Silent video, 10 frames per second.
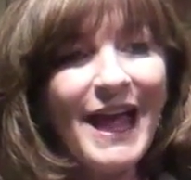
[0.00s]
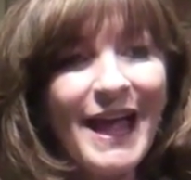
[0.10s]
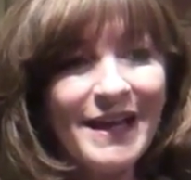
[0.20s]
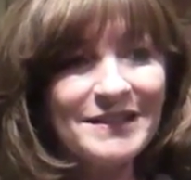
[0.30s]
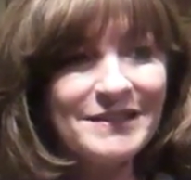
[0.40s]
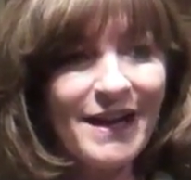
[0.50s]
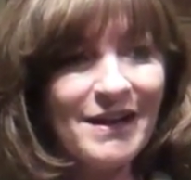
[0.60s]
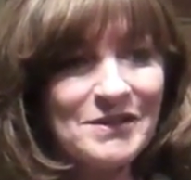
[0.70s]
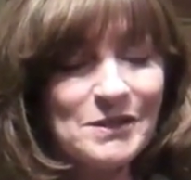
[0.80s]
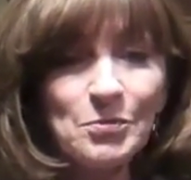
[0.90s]
And
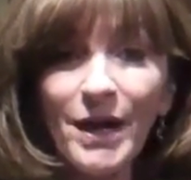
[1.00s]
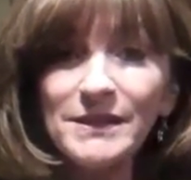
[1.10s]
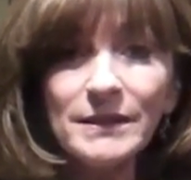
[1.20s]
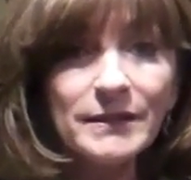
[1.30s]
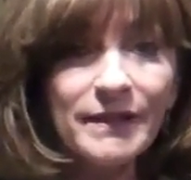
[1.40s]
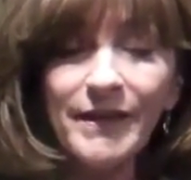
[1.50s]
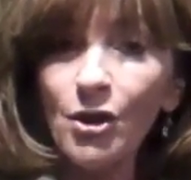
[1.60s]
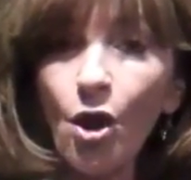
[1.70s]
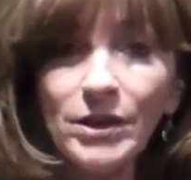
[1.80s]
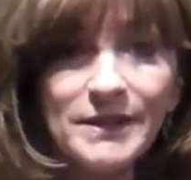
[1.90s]
surprisingly, they
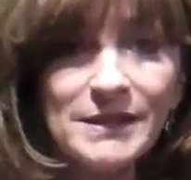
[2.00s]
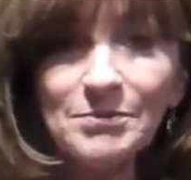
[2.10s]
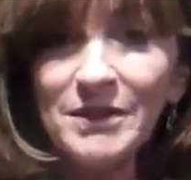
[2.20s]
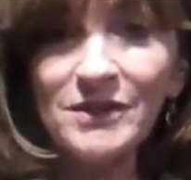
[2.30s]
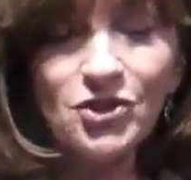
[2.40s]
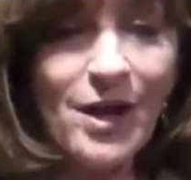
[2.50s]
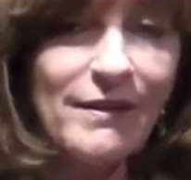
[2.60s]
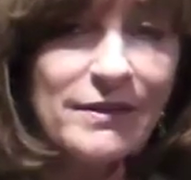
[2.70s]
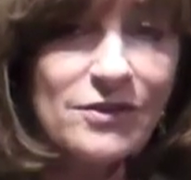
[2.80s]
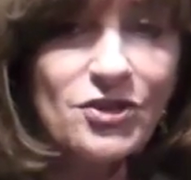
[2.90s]
all accepted the
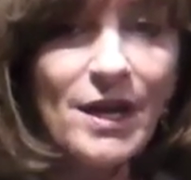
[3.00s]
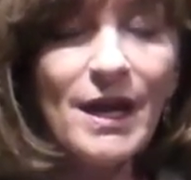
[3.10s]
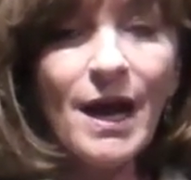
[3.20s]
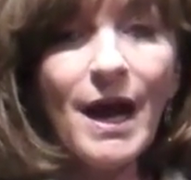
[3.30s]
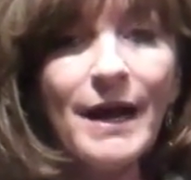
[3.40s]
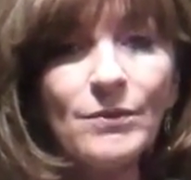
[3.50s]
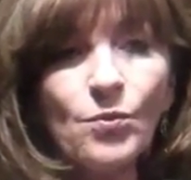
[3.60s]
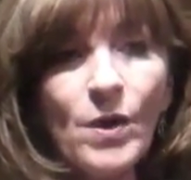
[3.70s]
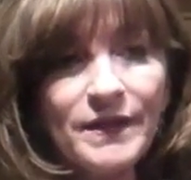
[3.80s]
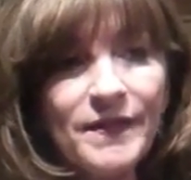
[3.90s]
challenge. I
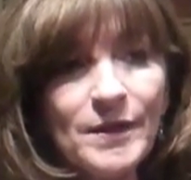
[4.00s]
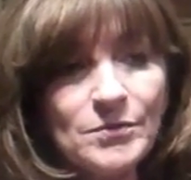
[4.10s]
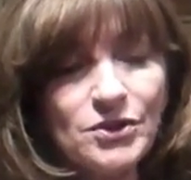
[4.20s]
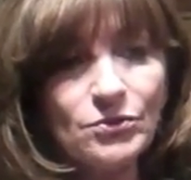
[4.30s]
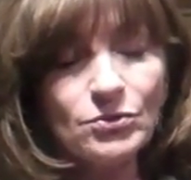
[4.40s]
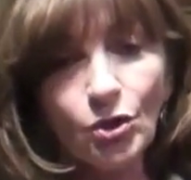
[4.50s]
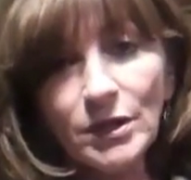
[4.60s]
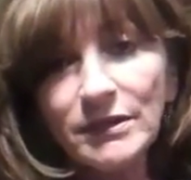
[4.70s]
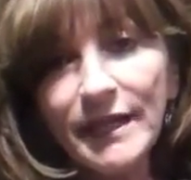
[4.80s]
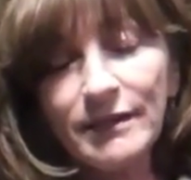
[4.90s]
want them to
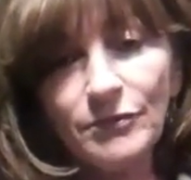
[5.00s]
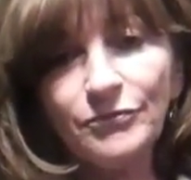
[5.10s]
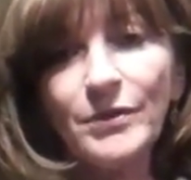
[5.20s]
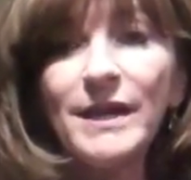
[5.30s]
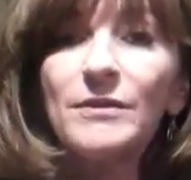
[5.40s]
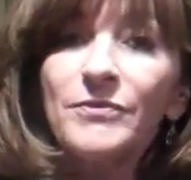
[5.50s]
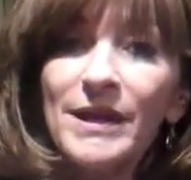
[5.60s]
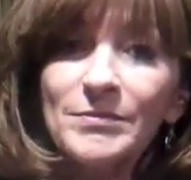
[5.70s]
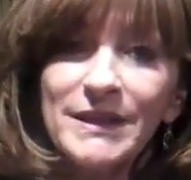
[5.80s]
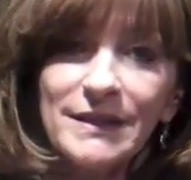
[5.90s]
look like the Frank
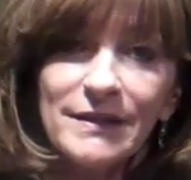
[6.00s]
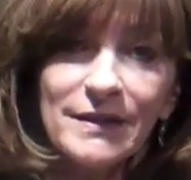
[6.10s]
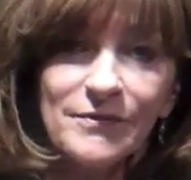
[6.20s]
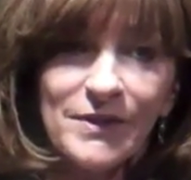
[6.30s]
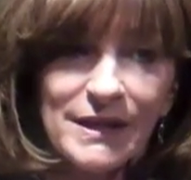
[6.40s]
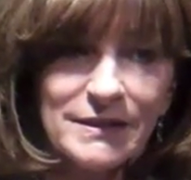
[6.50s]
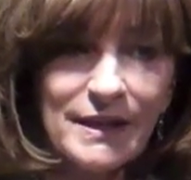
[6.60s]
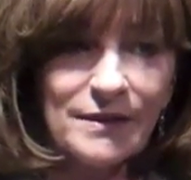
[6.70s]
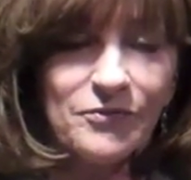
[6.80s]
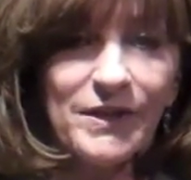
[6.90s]
family and the Van
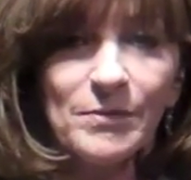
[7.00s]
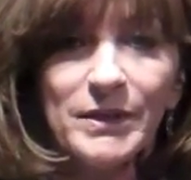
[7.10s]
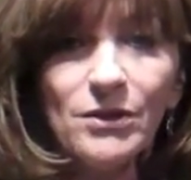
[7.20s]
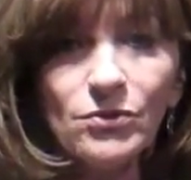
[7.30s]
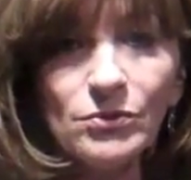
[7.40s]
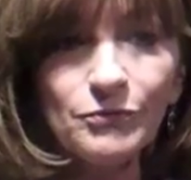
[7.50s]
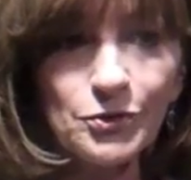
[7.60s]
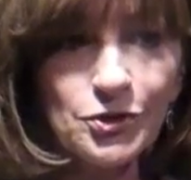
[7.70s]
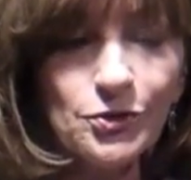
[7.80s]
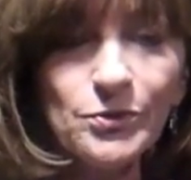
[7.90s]
Daan family, who
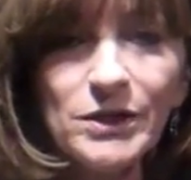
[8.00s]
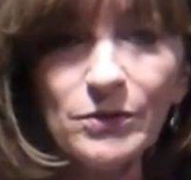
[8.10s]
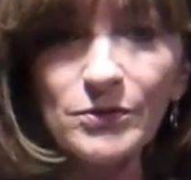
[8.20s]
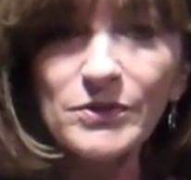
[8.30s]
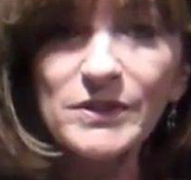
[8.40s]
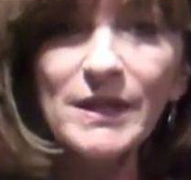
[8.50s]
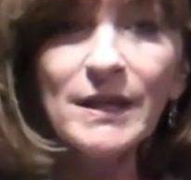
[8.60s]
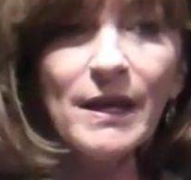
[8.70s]
for 2 years